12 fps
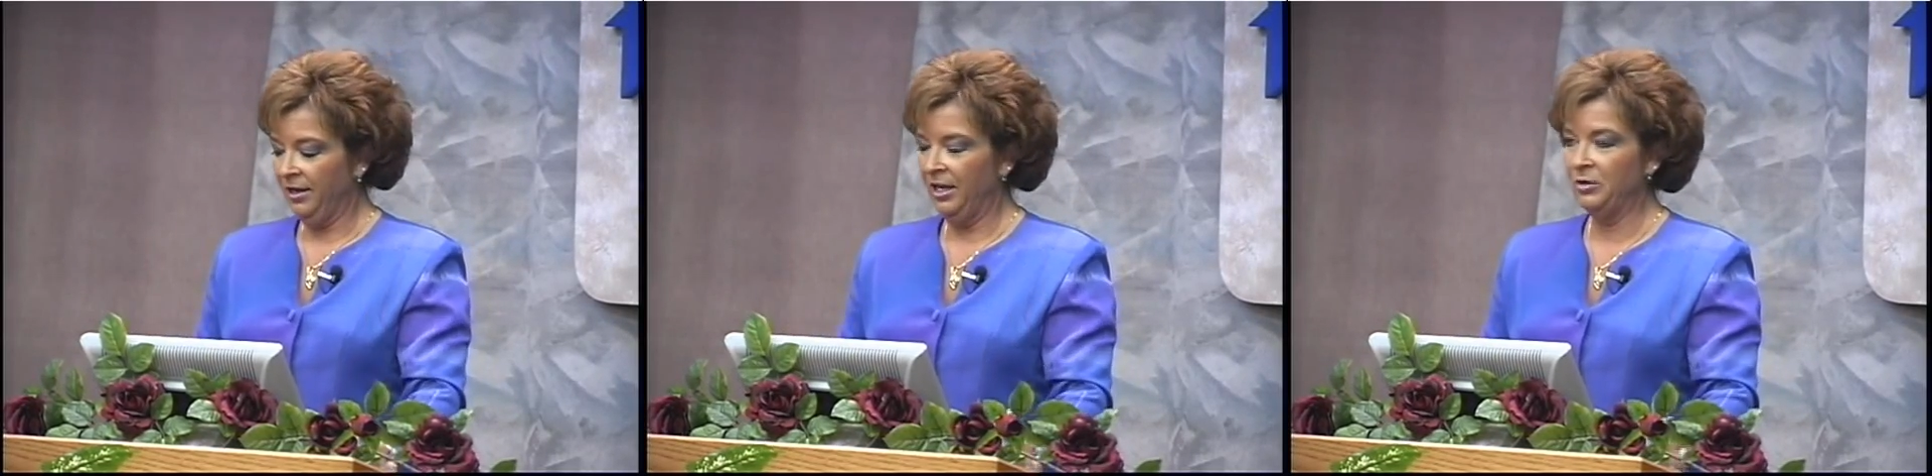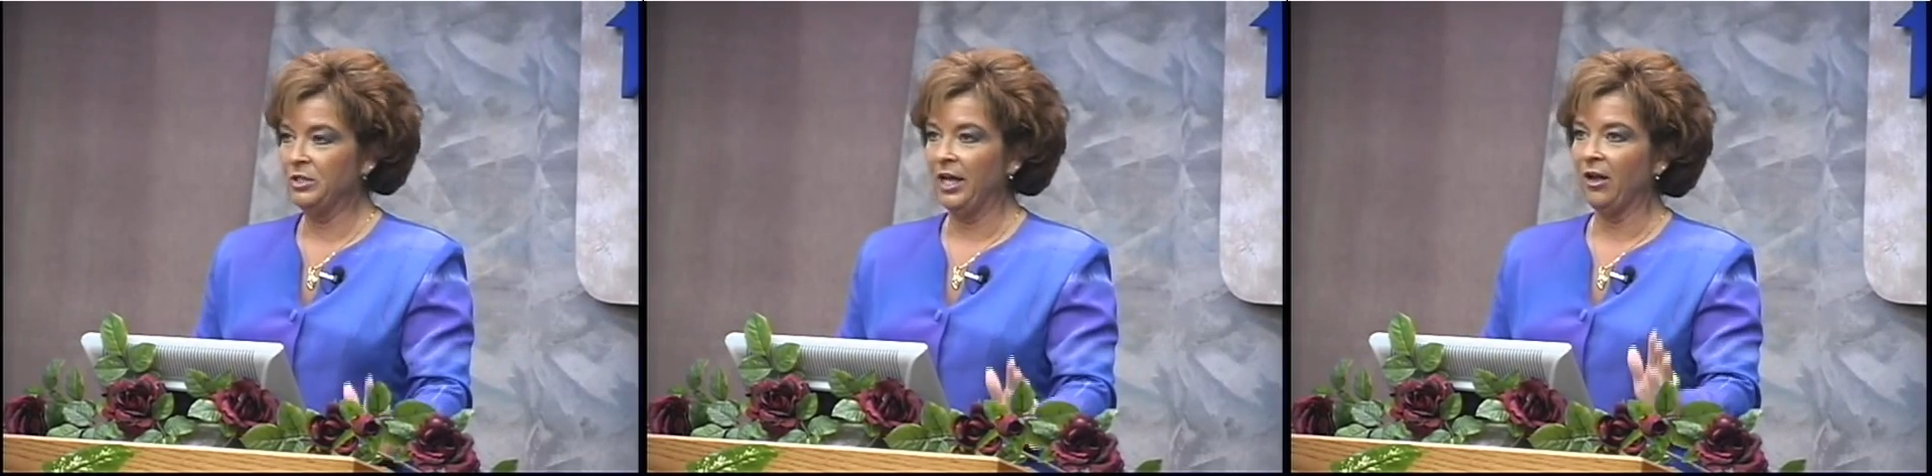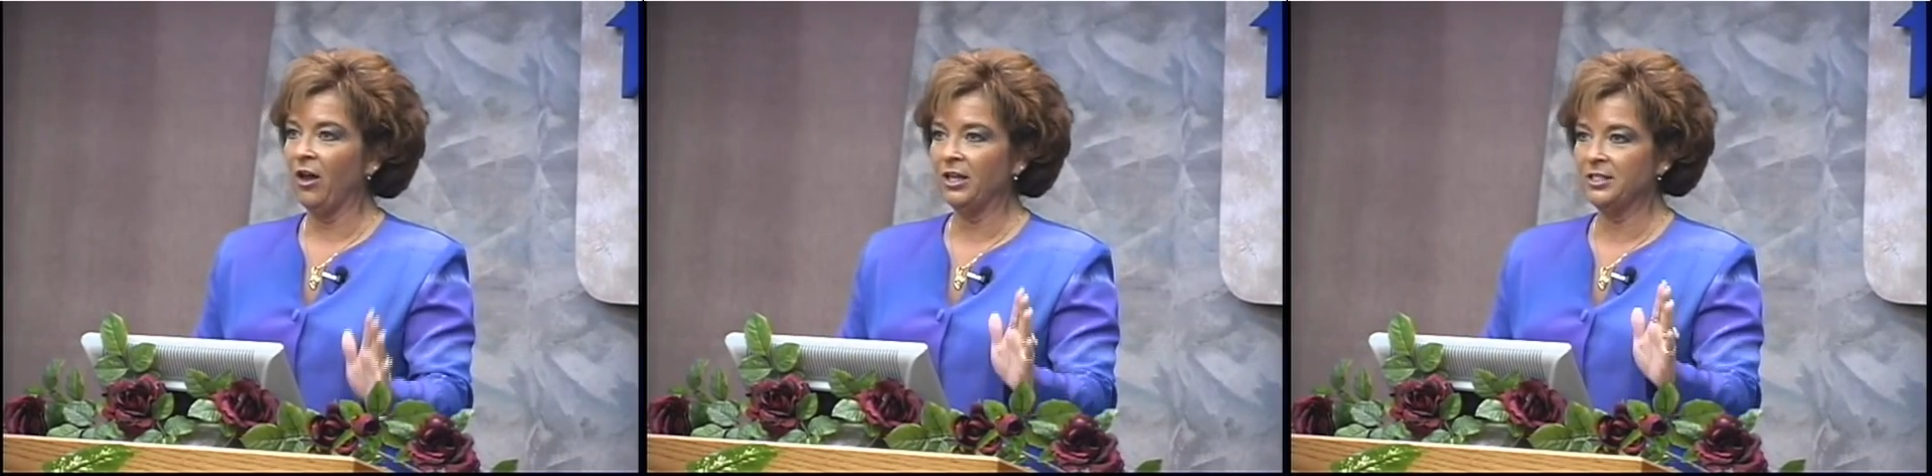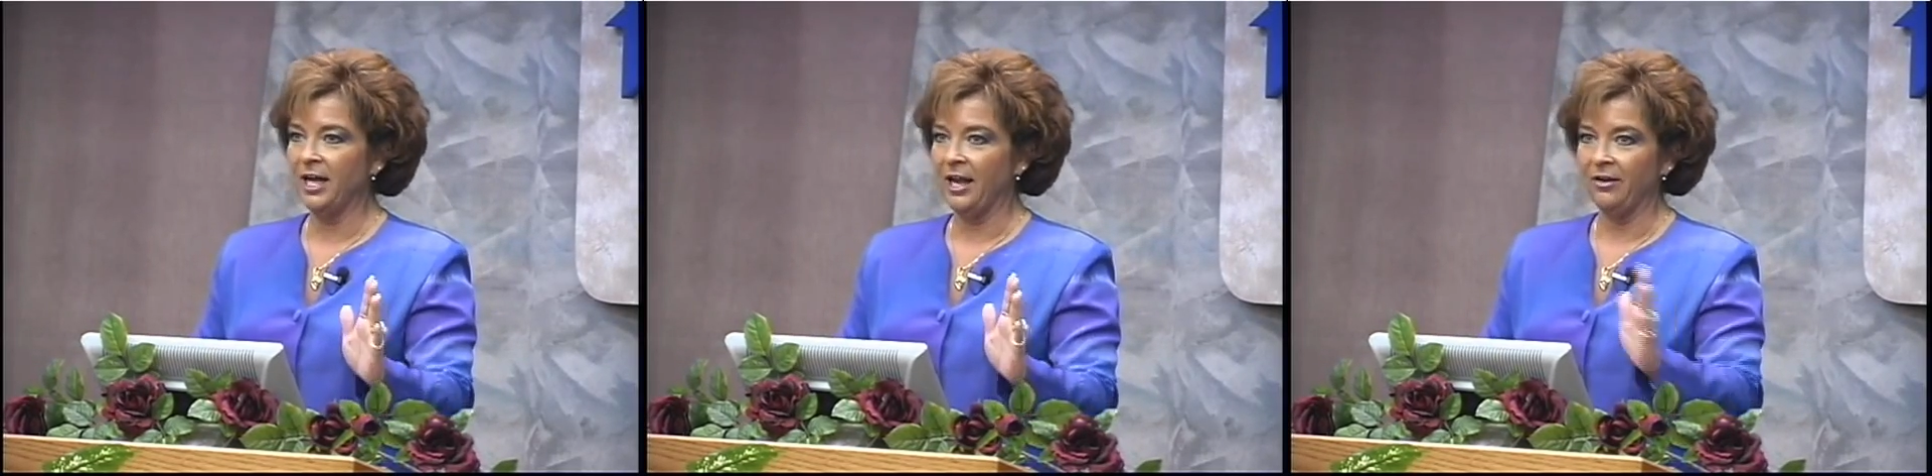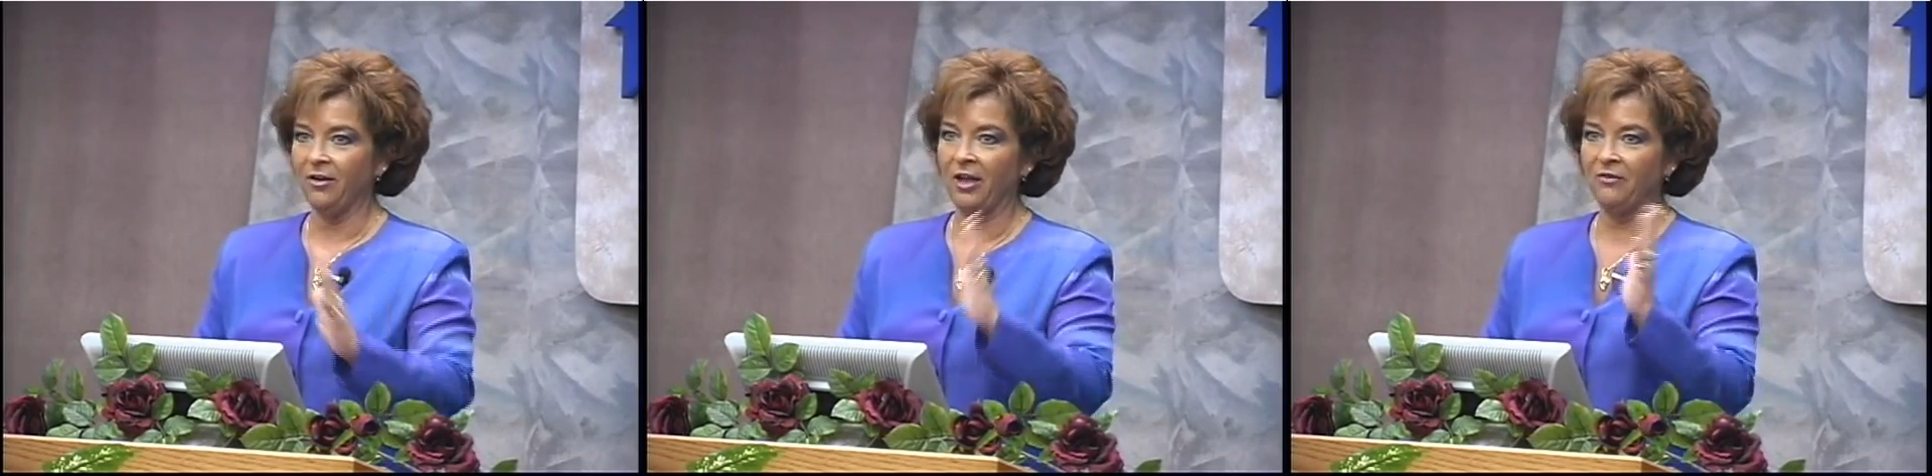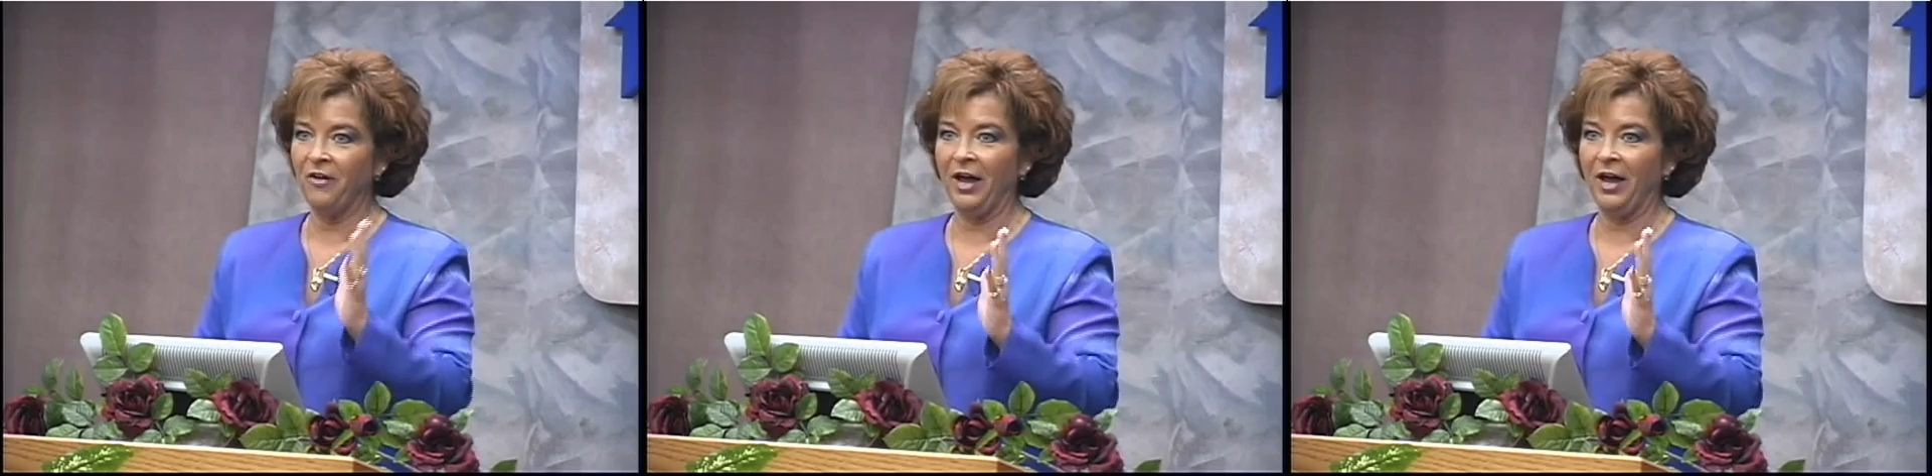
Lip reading: He was like all excited. Okay,